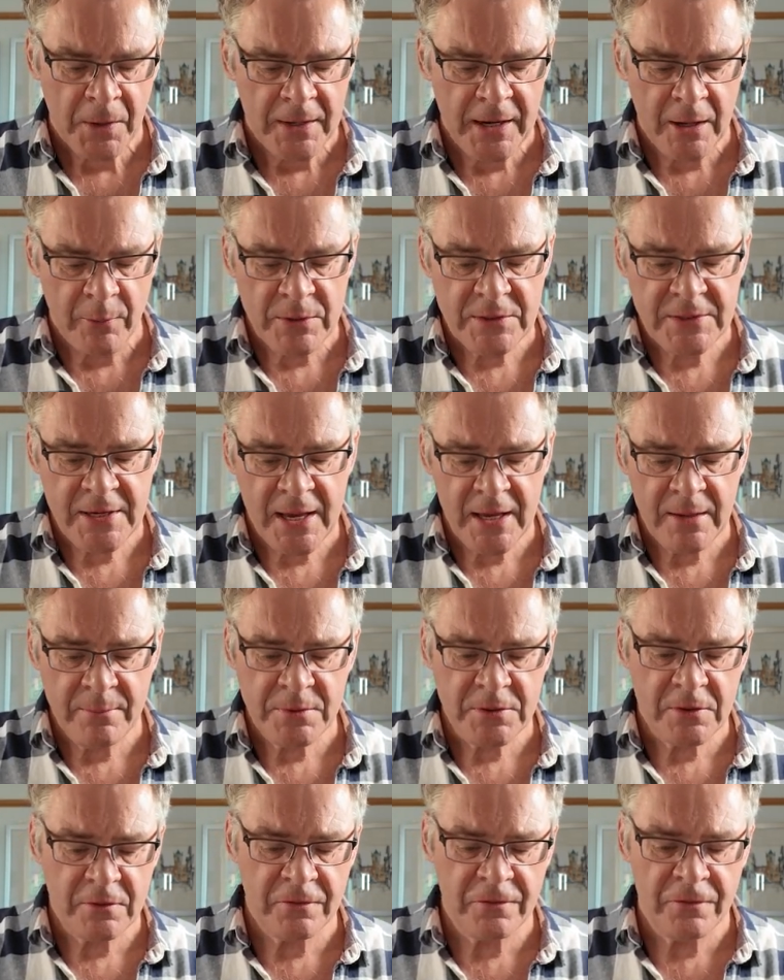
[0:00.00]
Now in
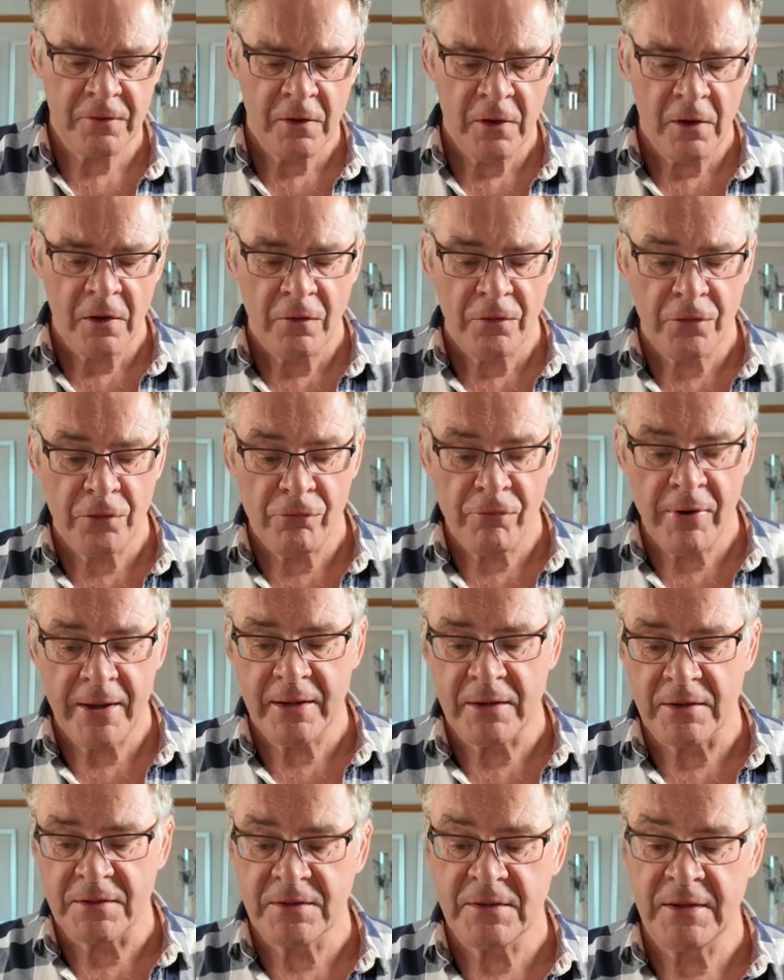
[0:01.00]
terms of the
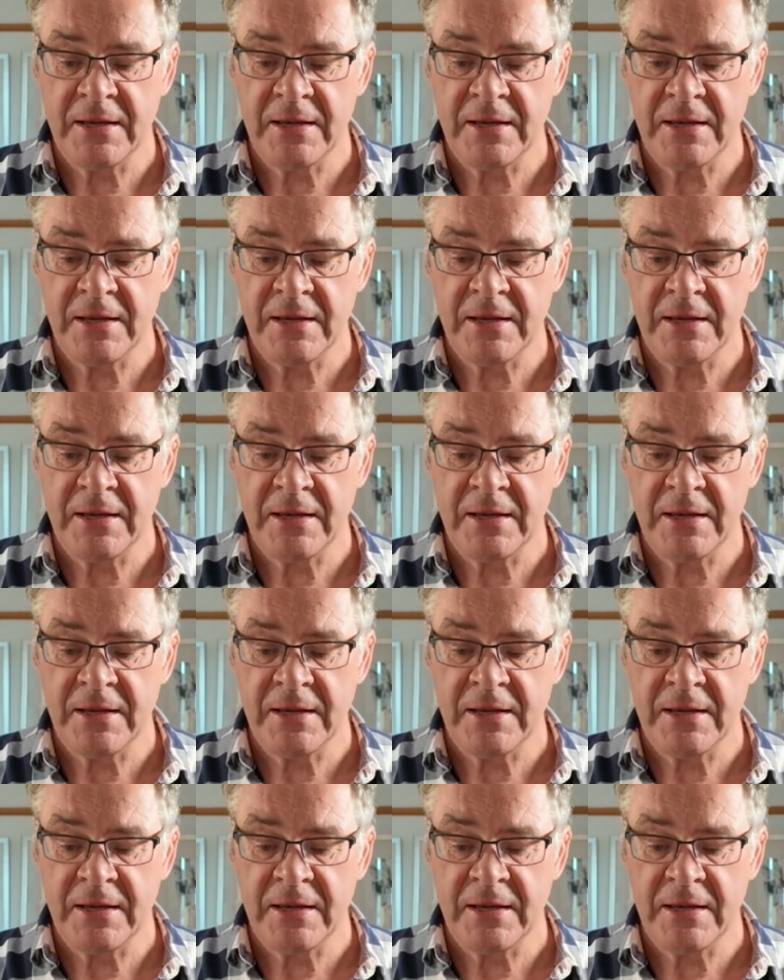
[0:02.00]
riggers,